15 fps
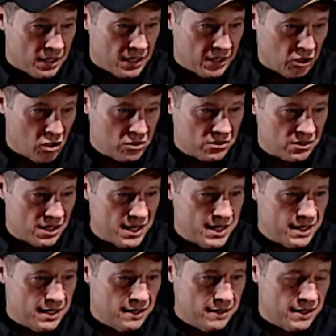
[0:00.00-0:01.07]
it looks
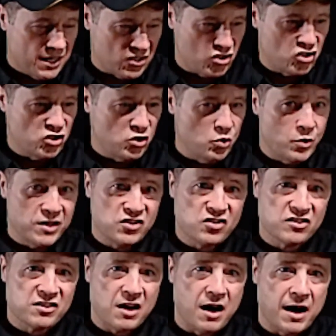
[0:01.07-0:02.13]
like it's 2
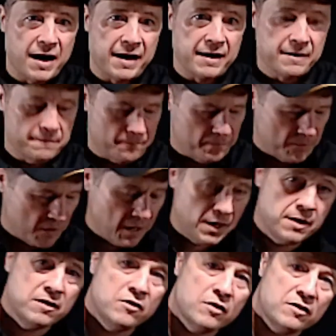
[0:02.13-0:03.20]
inches high.
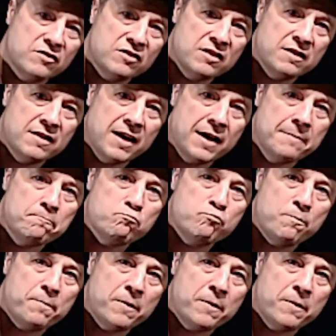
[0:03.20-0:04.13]
Okay, you can see that.